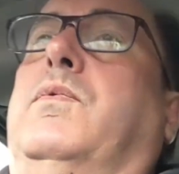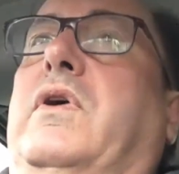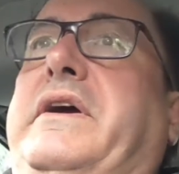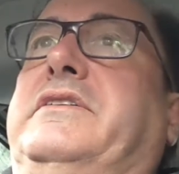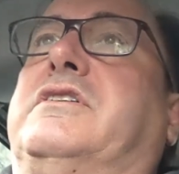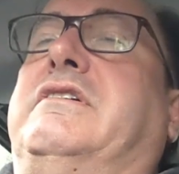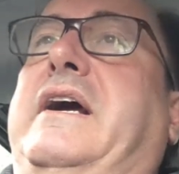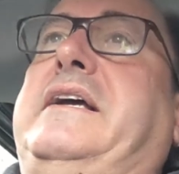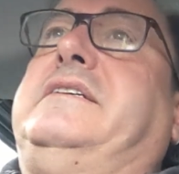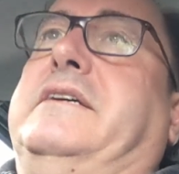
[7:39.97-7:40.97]
what is
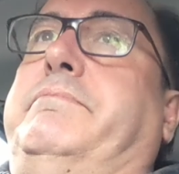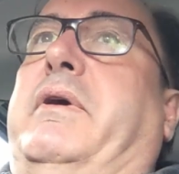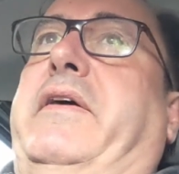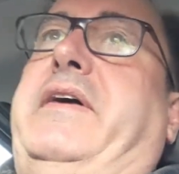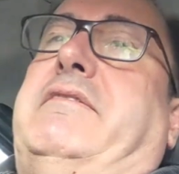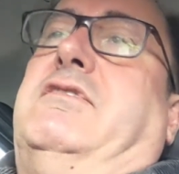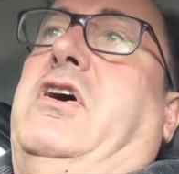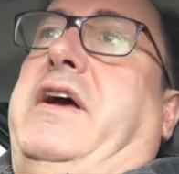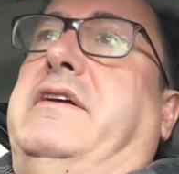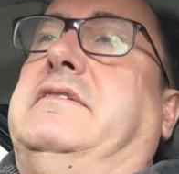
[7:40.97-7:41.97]
created by that
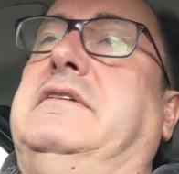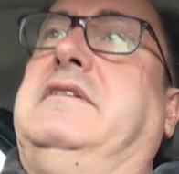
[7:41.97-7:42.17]
riot.